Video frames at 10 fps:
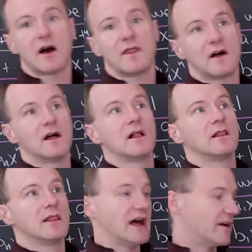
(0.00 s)
on the
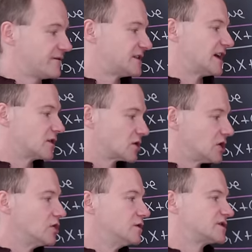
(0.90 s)
left and
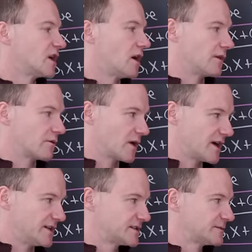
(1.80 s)
closed on the right.